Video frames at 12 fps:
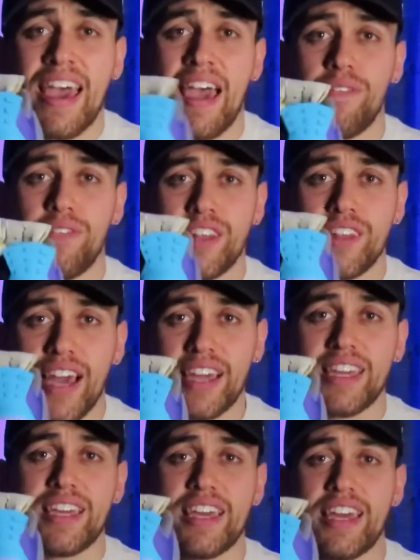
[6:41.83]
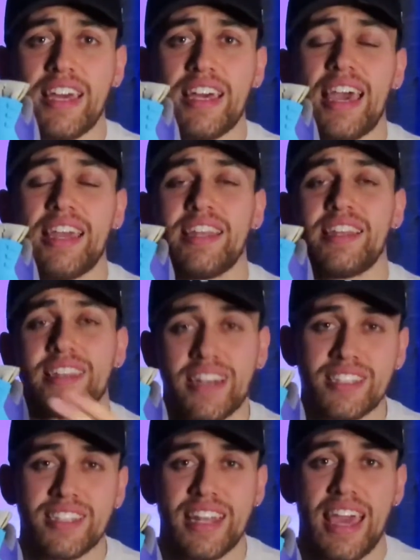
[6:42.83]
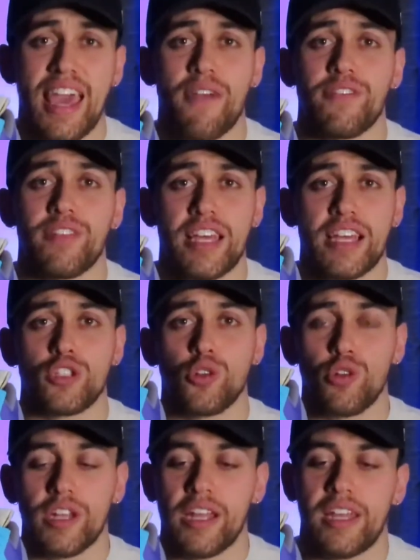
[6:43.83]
have the Nike Air, and it doesn't have that Jordan.